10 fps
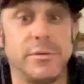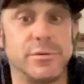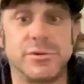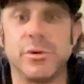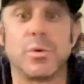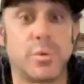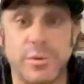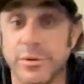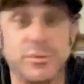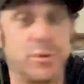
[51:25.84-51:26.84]
There's
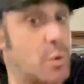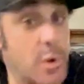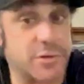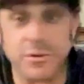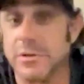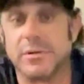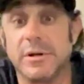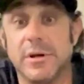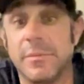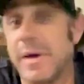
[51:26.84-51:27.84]
no question,
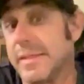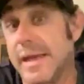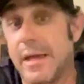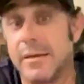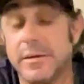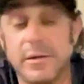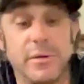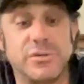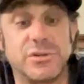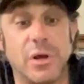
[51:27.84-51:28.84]
about that.
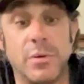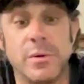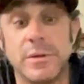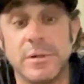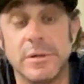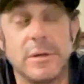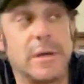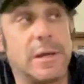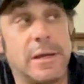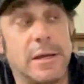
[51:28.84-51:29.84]
So
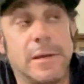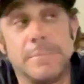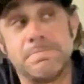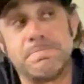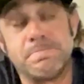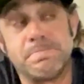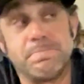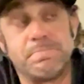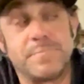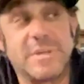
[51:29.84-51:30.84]
um,
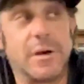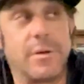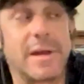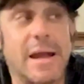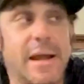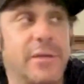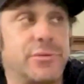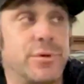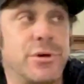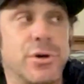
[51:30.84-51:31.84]
kind of
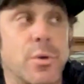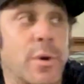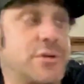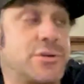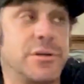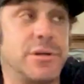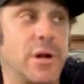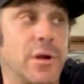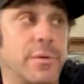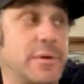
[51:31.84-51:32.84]
answering your question,
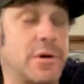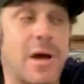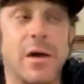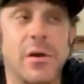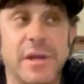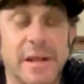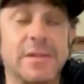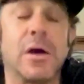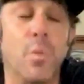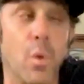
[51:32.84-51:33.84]
I'll get
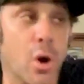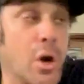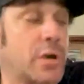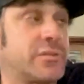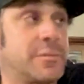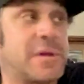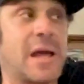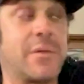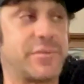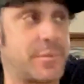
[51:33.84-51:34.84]
done work
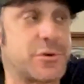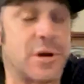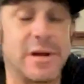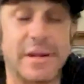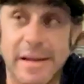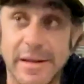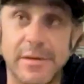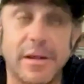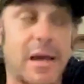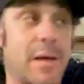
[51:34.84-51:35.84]
sometimes if I'm trying to get
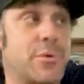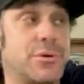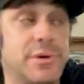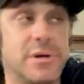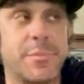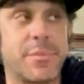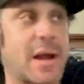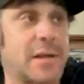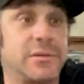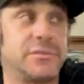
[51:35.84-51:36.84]
in opportunity to
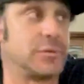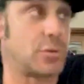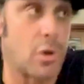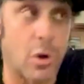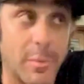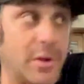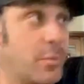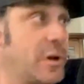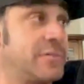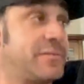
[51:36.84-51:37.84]
practice and call my
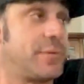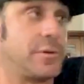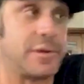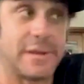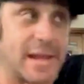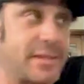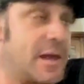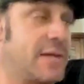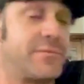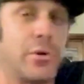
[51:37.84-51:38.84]
wife on the
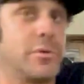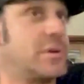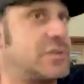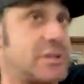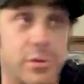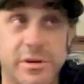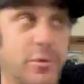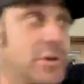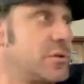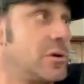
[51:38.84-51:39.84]
landline phone because I don't even
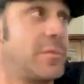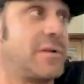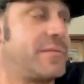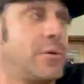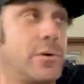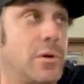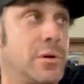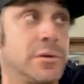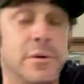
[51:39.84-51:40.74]
want to turn my phone on